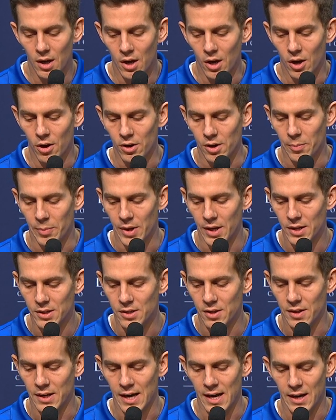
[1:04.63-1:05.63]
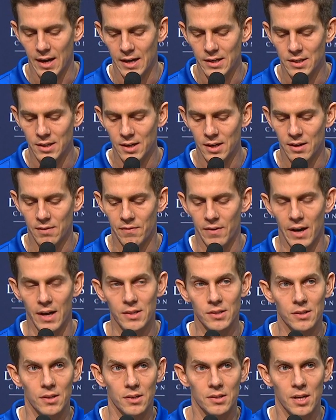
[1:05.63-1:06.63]
earned a bid to the NIT and
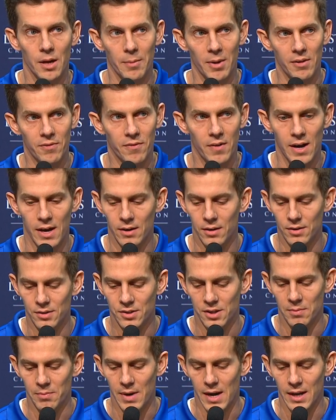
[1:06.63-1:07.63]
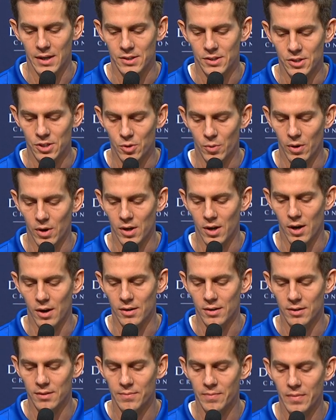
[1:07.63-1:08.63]
advanced to the semifinals in Madison Square
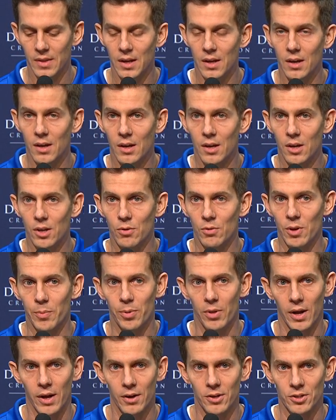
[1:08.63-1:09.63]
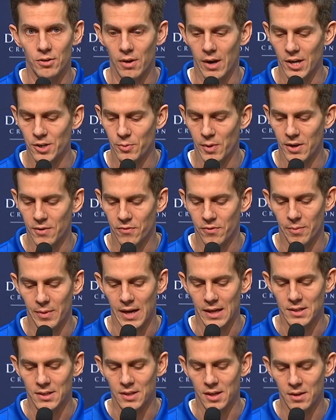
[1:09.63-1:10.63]
Garden. Three players graduated from
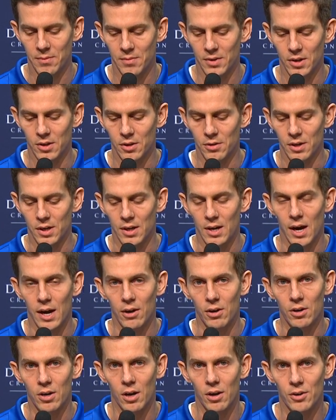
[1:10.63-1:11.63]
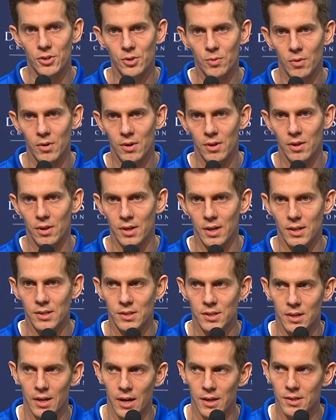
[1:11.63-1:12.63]
that team, including Kyle Collinsworth, the
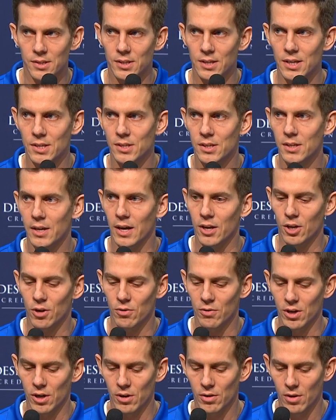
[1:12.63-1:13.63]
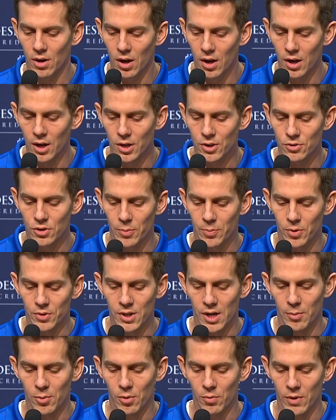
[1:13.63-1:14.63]
NCAA's season and career triple
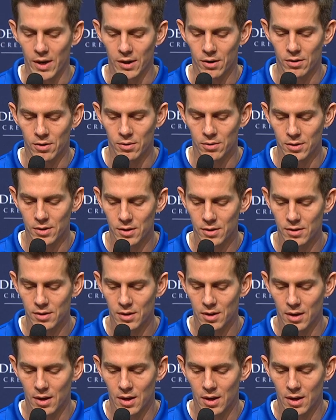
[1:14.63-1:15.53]
double record holder,